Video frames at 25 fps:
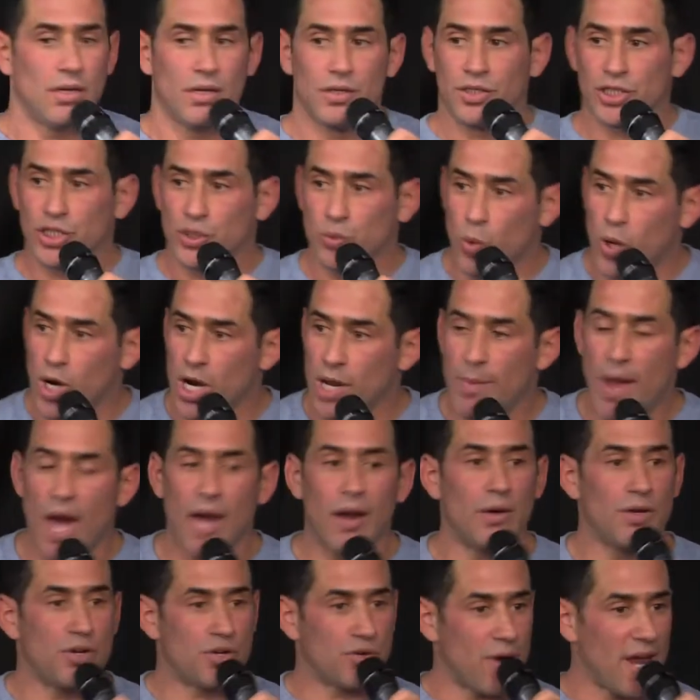Just worry
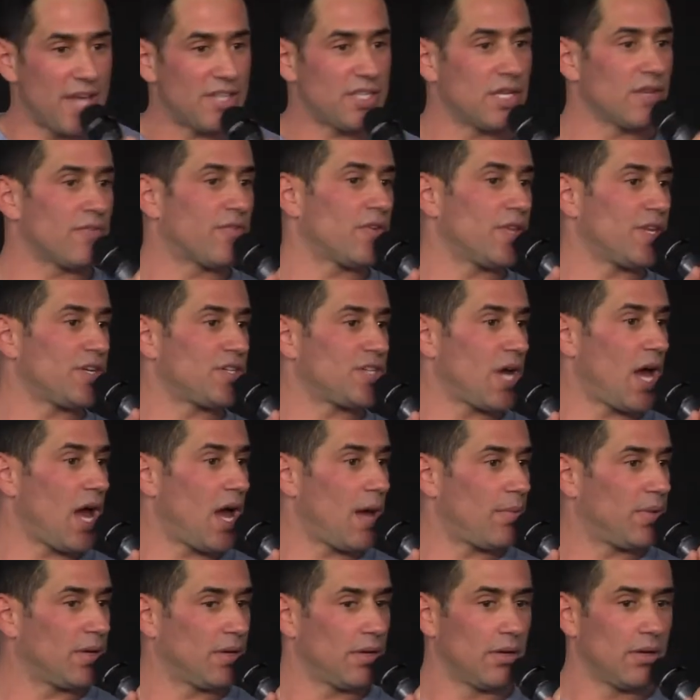about dressing for the
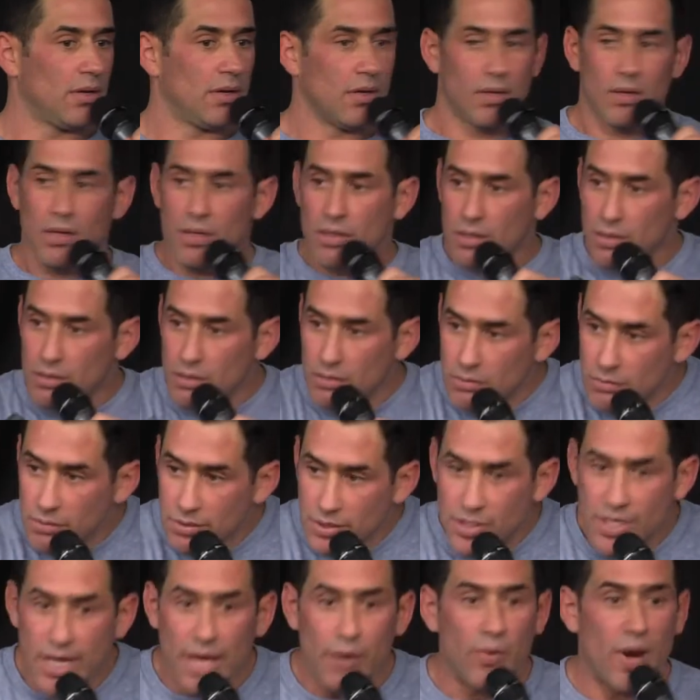job.
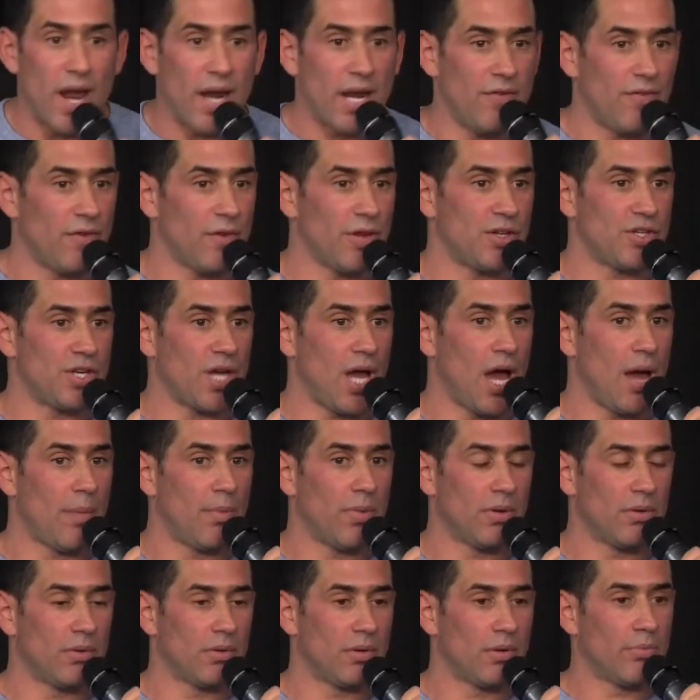Get ready for the
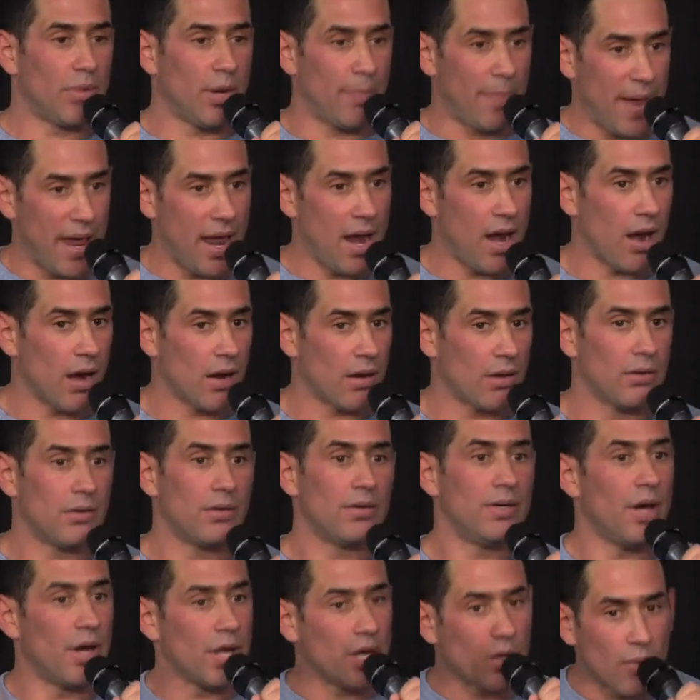job. Prepare.
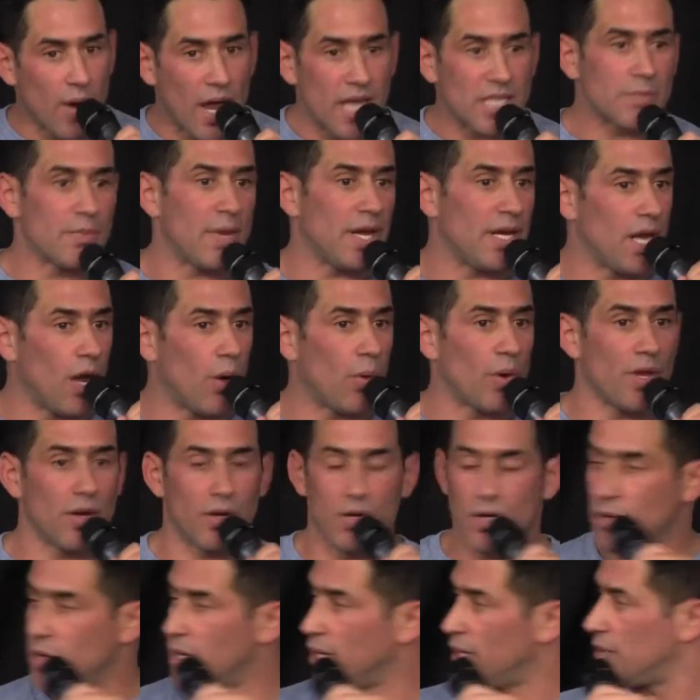Know your resume. Know what you're
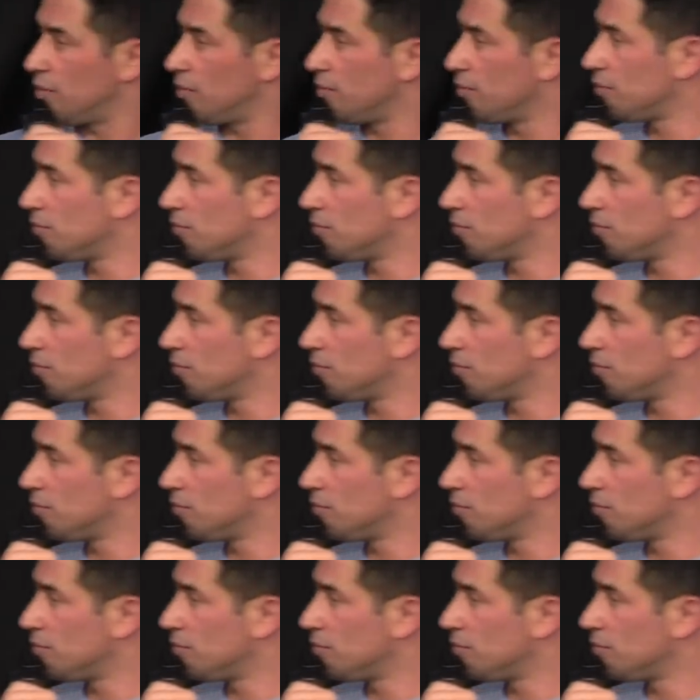doing.